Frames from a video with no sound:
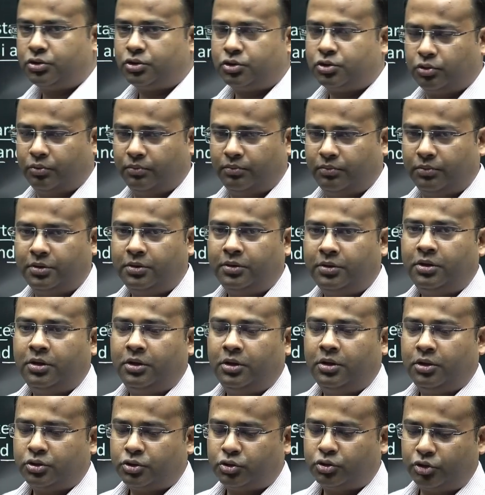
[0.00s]
tomb.
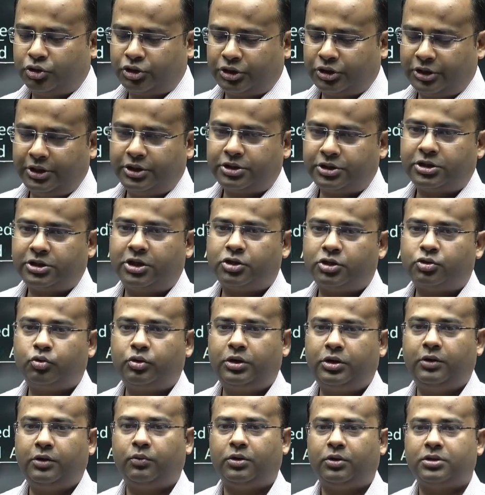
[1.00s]
So Sher Shah
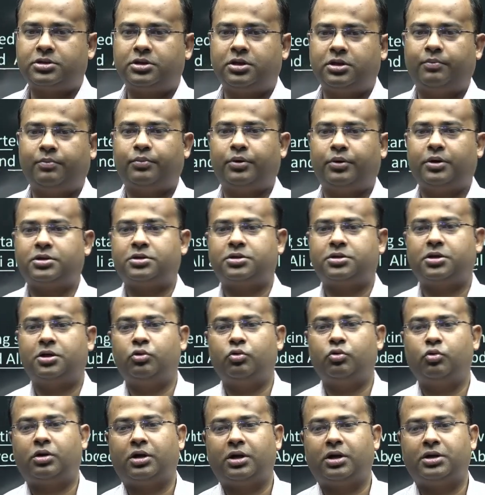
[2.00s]
Suri was the person
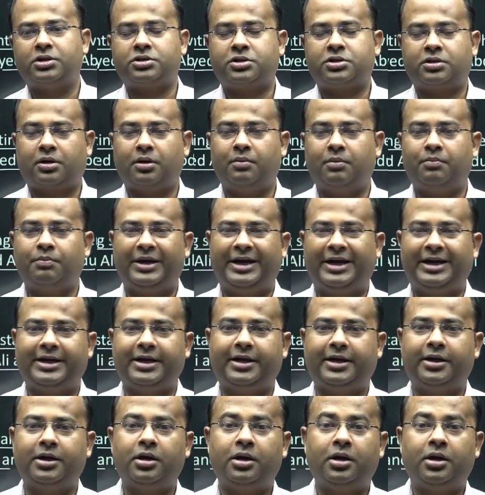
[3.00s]
who
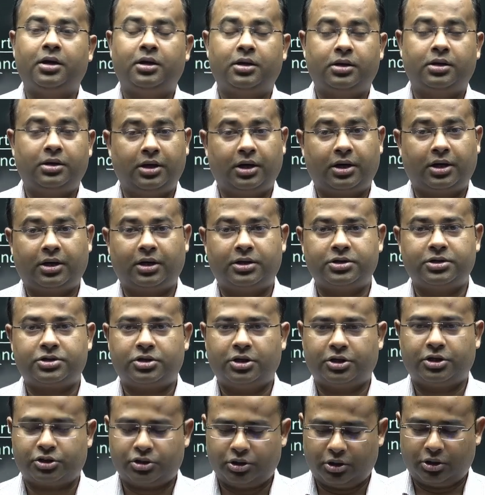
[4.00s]
completed the
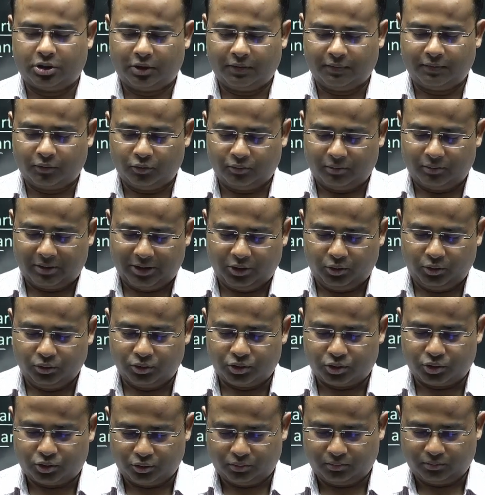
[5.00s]
construction of
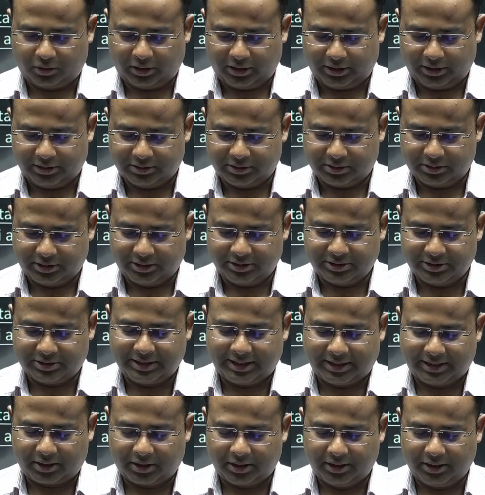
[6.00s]
Humayun's tomb, guys. Is
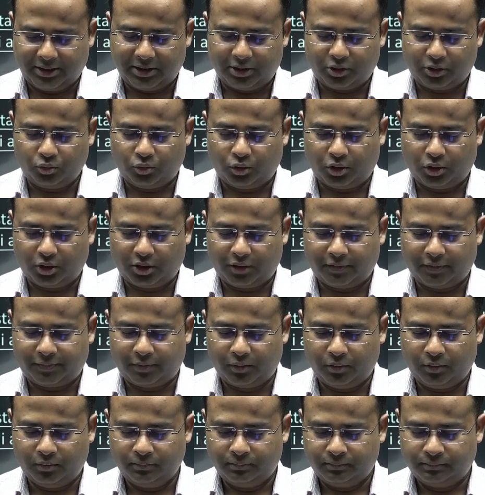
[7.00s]
that clear to all of
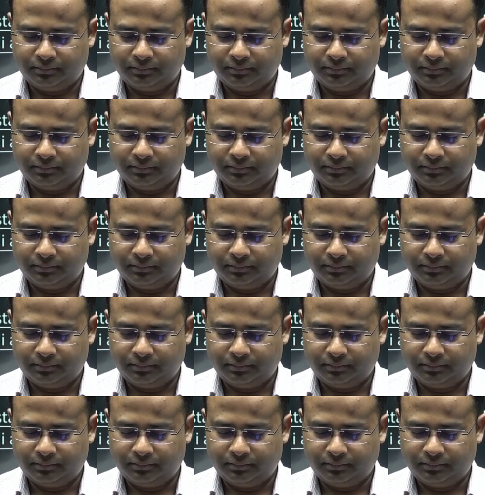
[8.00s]
you?